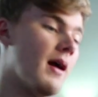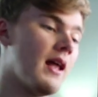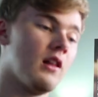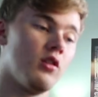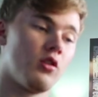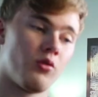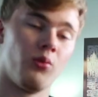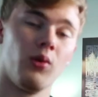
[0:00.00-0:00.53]
made it
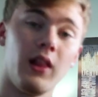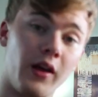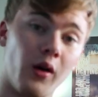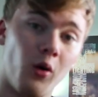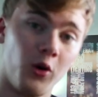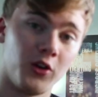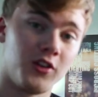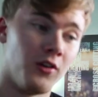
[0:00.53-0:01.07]
look really
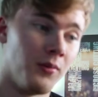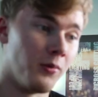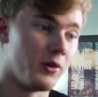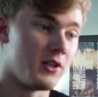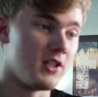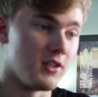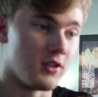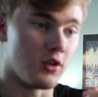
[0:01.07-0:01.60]
autumn,
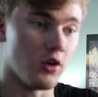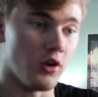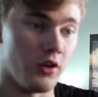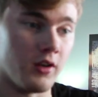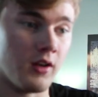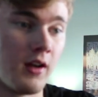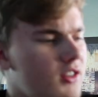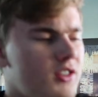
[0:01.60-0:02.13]
which is
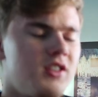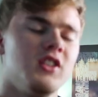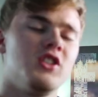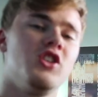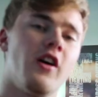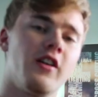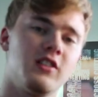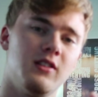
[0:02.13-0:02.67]
good. Just the
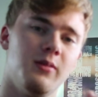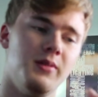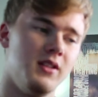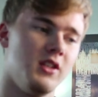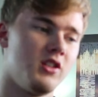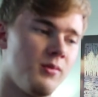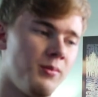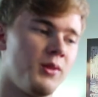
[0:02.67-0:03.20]

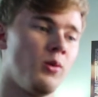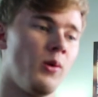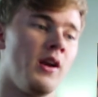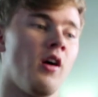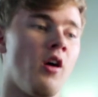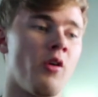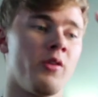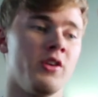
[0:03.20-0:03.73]
juxtaposition
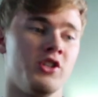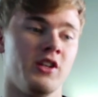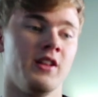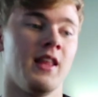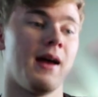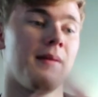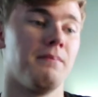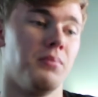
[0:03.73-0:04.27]
between orange
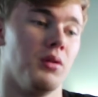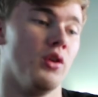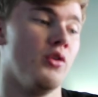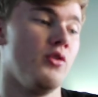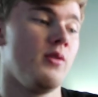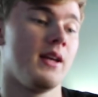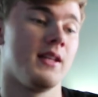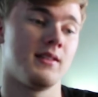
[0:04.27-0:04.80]
and that
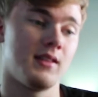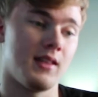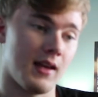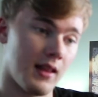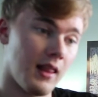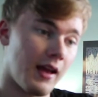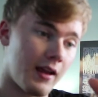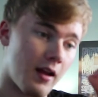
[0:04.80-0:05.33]
blue,
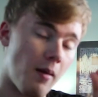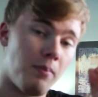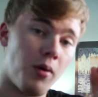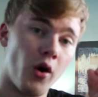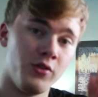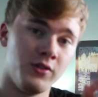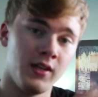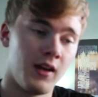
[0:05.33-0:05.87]
they're like
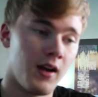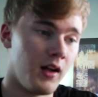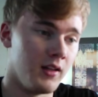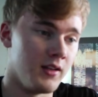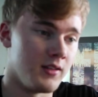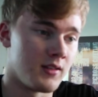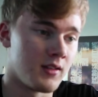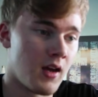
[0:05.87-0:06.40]
opposing
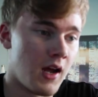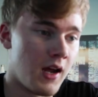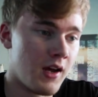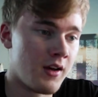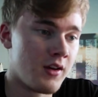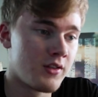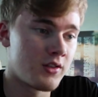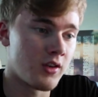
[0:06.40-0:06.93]
colors.
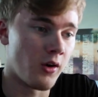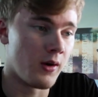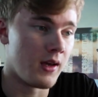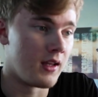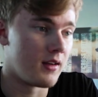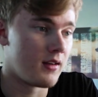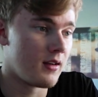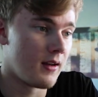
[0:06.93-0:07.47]
So
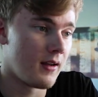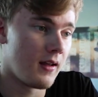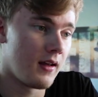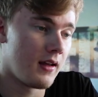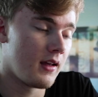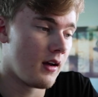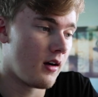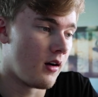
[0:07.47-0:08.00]
it
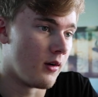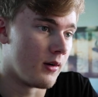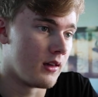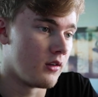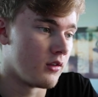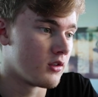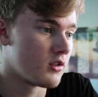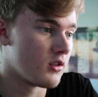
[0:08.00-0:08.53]

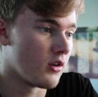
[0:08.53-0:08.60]
looks